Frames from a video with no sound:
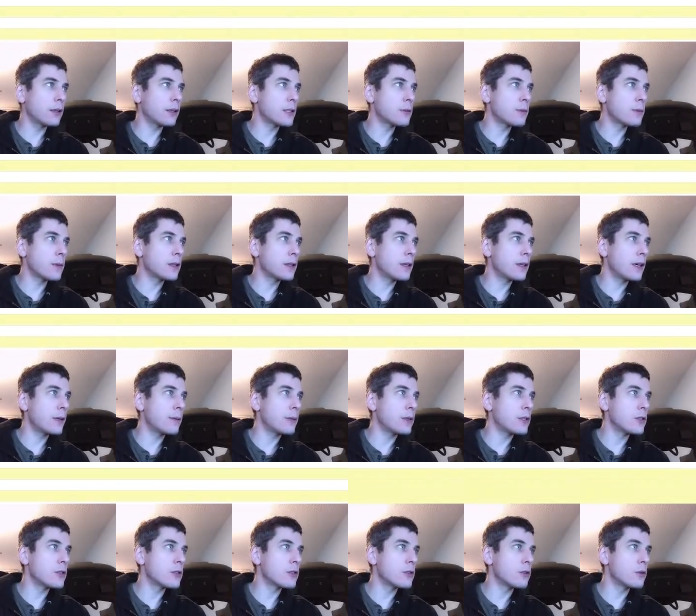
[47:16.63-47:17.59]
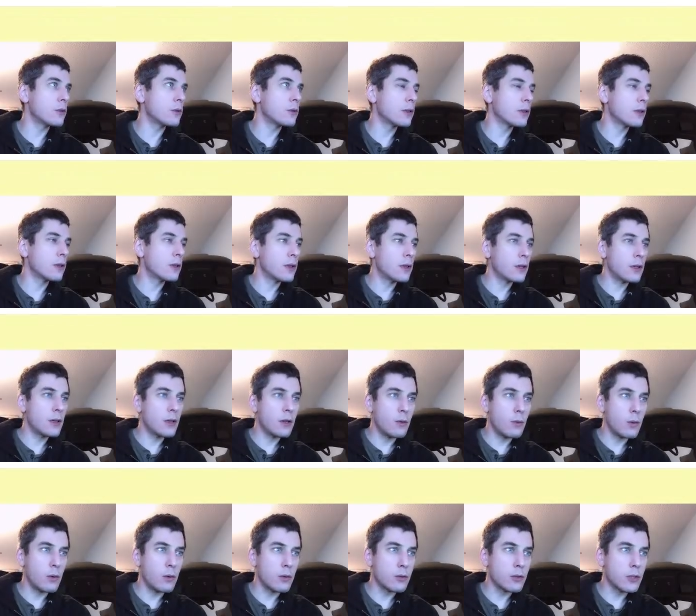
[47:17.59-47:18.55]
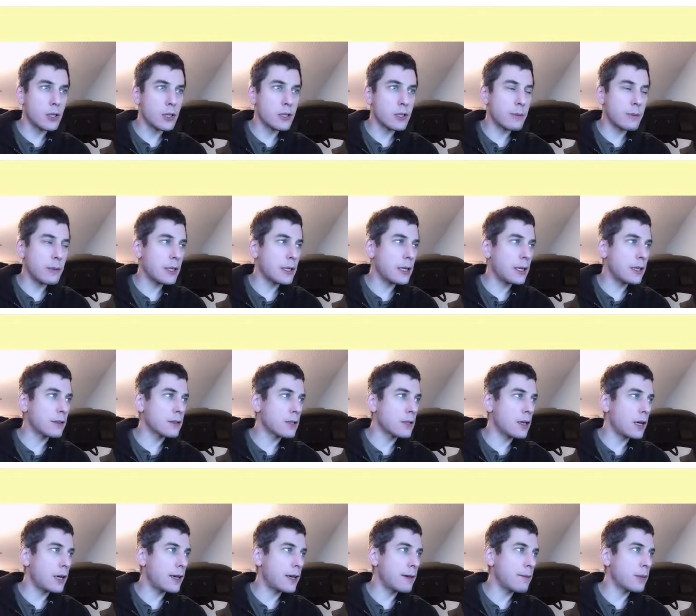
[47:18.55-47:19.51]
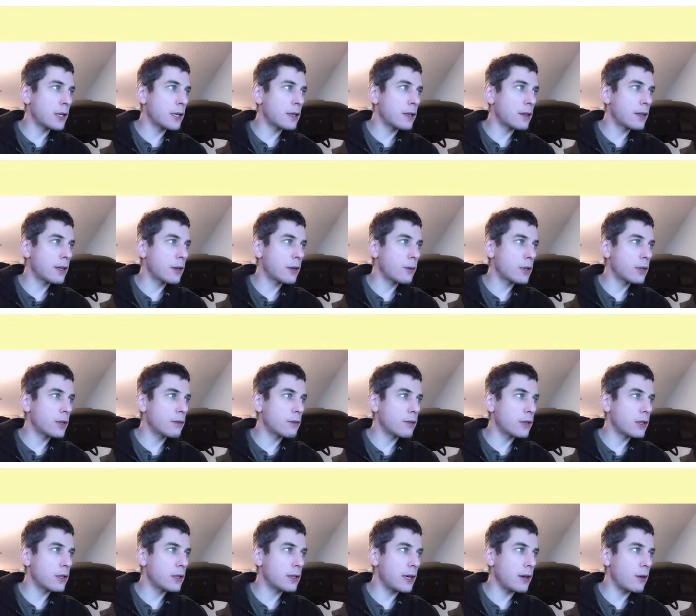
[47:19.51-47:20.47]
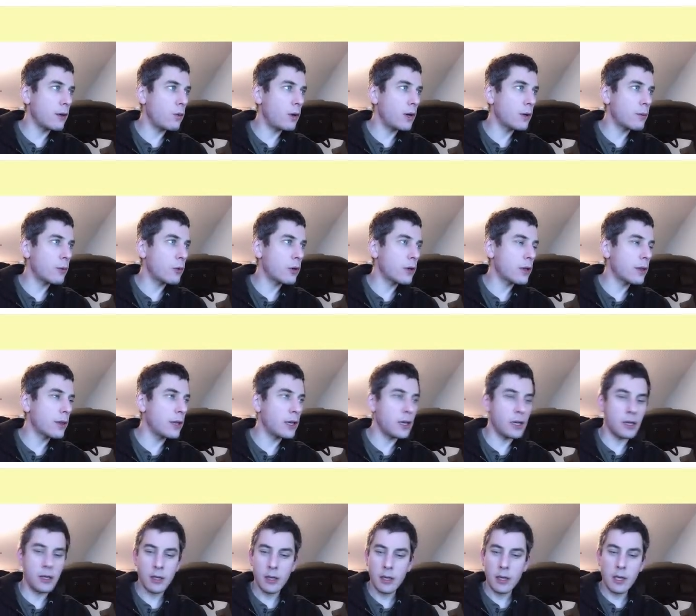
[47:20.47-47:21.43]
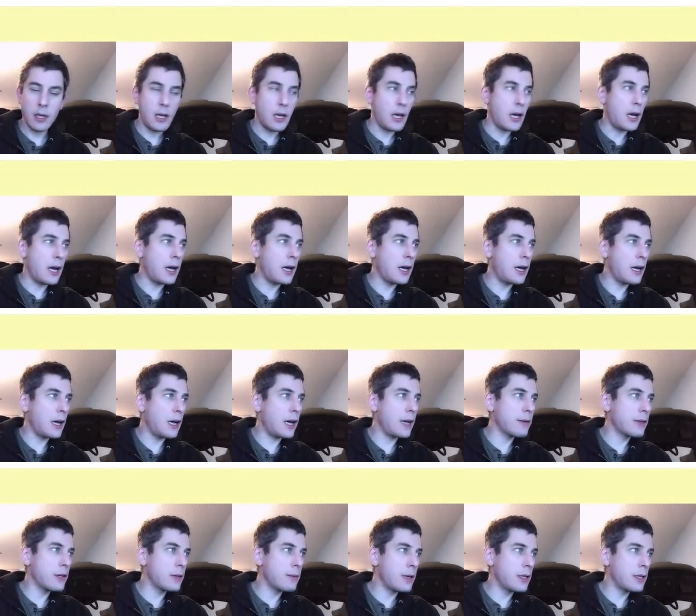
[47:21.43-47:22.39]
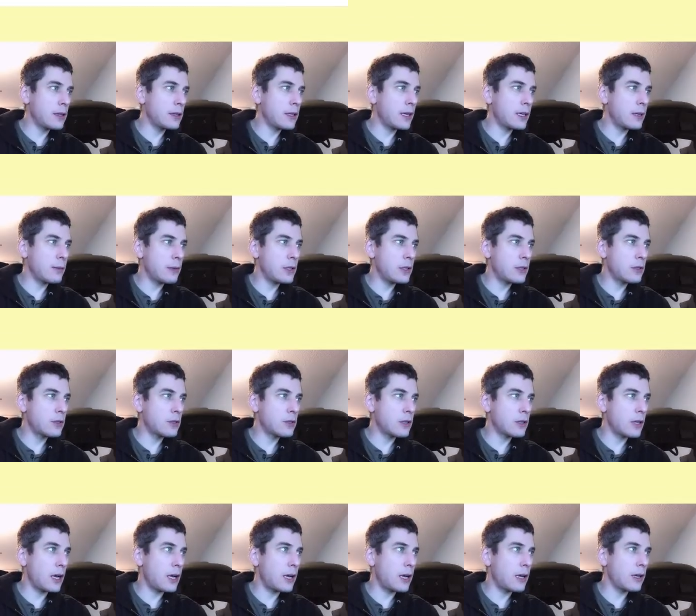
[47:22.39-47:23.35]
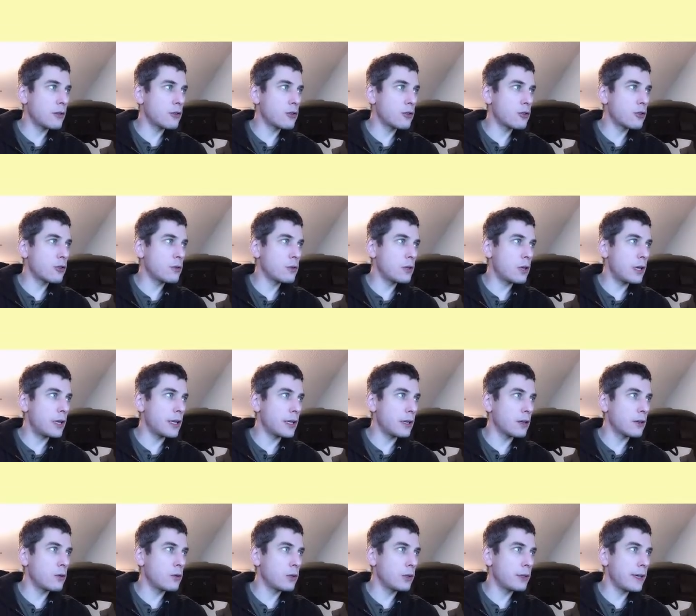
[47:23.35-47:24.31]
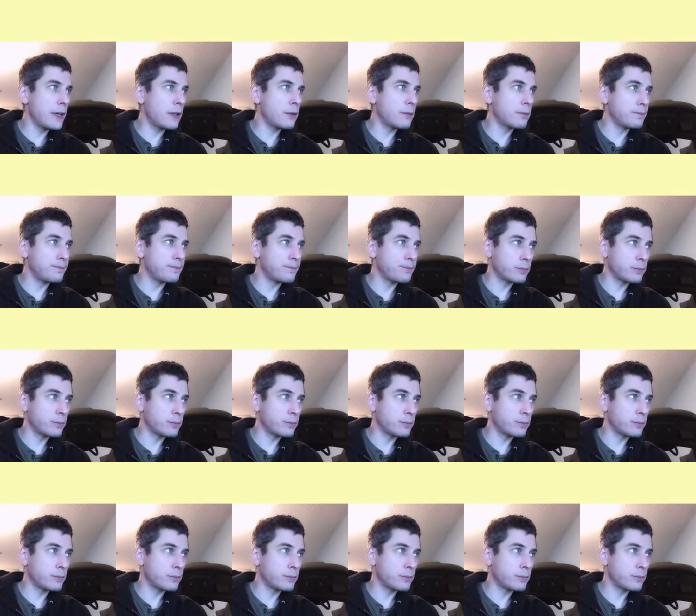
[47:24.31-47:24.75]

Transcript: Let's make the enemies shoot. We're just about out of time, but I think we can fit in that one more thing. Uh, I'm gonna make the enemies uh, shoot on a cooldown.